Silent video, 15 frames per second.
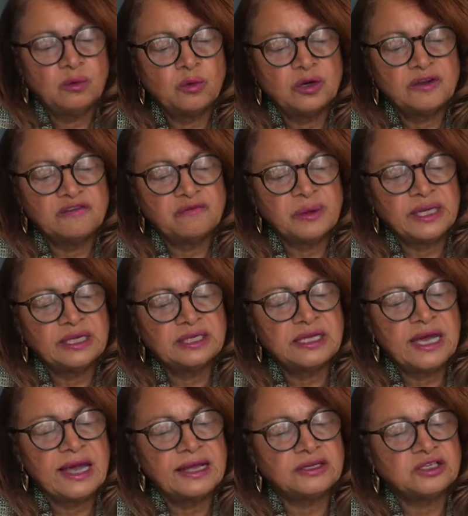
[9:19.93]
have been
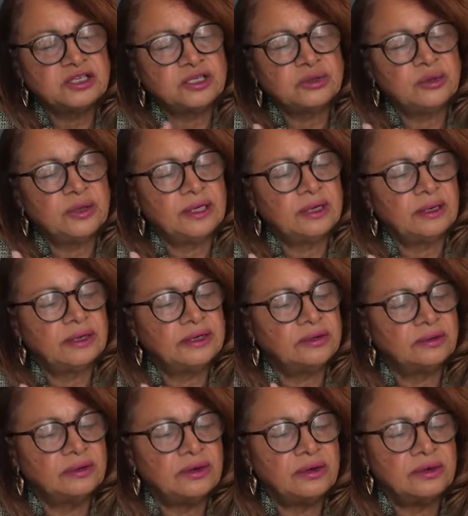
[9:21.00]
attached to it? I
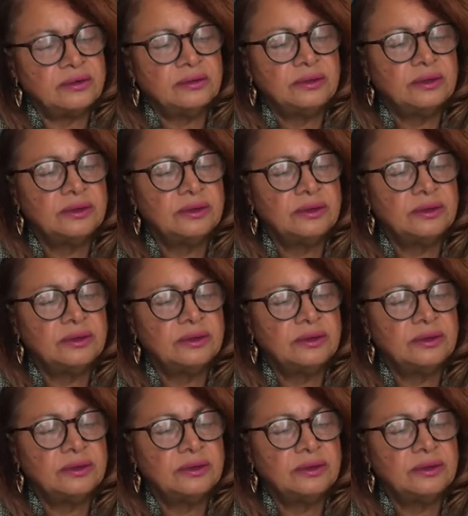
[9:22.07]
don't know.